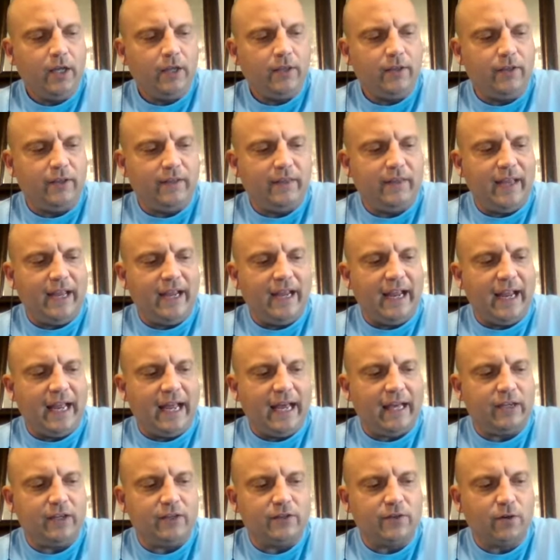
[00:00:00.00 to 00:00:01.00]
that they
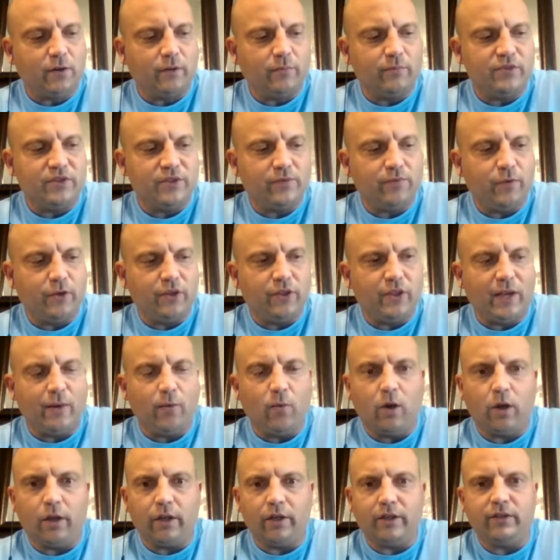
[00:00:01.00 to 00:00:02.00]
had in terms of what they
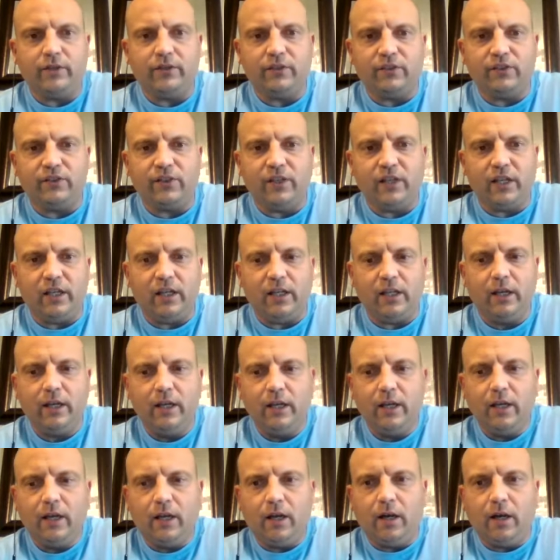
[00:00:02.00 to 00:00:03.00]
wanted to see
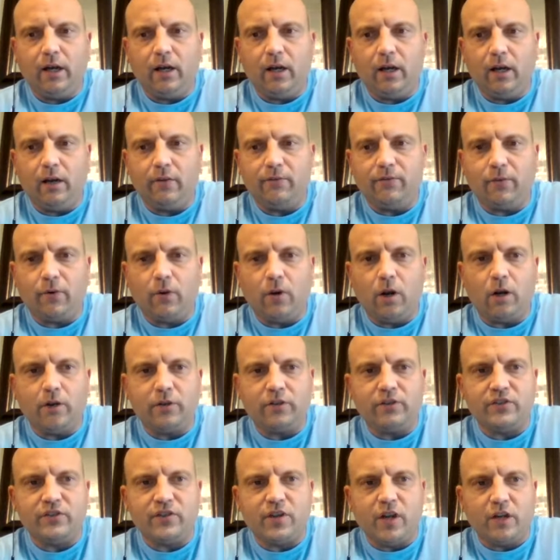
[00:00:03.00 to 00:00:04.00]
for our
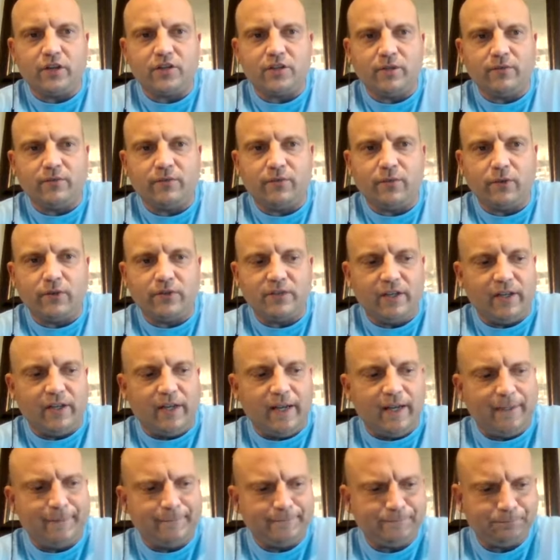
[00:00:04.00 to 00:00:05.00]
discussion for
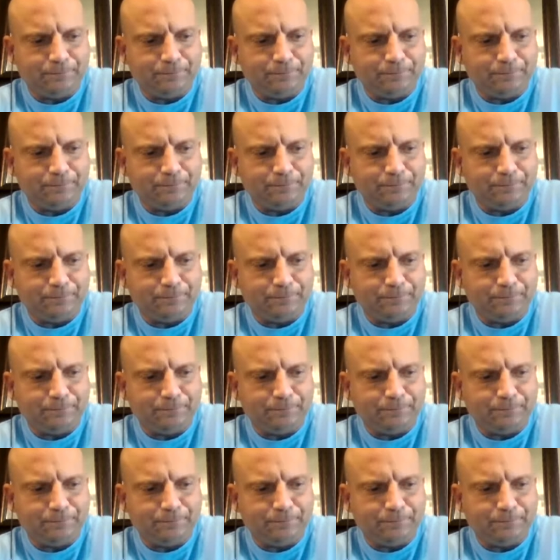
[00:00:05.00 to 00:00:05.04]
today.